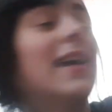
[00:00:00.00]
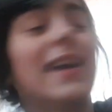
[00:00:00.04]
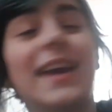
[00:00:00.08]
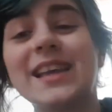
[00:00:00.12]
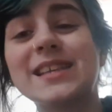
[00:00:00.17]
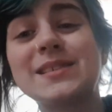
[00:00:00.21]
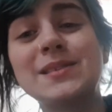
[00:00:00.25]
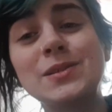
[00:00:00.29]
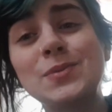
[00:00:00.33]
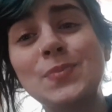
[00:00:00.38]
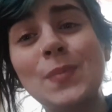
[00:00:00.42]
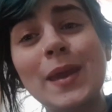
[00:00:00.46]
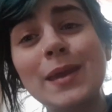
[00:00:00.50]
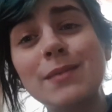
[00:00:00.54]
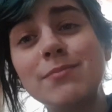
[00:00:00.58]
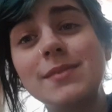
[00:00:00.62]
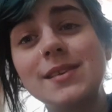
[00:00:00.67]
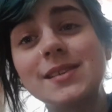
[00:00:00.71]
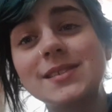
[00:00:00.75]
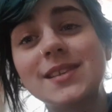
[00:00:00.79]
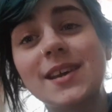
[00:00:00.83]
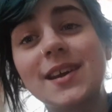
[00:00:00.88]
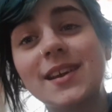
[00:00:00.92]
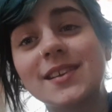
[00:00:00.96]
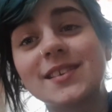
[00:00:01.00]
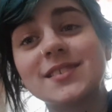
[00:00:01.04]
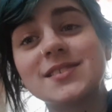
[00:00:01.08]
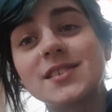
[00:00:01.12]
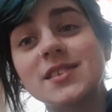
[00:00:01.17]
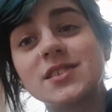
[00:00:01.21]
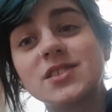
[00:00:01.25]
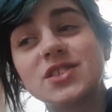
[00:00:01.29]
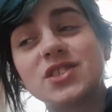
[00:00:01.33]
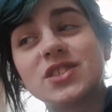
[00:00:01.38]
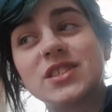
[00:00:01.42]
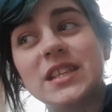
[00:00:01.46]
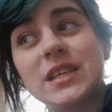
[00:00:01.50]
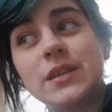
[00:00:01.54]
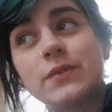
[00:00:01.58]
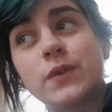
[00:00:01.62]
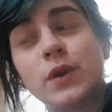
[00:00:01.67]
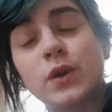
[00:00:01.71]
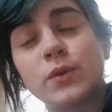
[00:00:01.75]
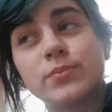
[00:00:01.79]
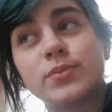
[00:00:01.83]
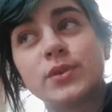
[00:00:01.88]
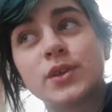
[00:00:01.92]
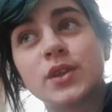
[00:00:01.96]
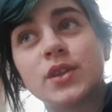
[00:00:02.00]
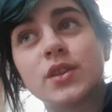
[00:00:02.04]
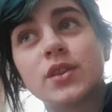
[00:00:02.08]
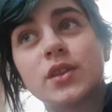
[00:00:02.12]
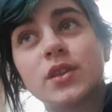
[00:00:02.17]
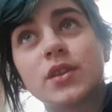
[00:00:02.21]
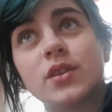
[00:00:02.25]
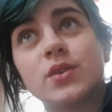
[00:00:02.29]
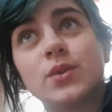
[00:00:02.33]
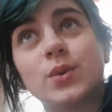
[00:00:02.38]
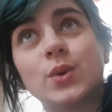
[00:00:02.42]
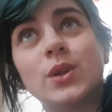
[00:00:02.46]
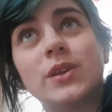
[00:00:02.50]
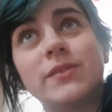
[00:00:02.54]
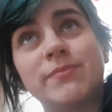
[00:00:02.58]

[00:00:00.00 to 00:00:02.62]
It's just making me sad because I just default put all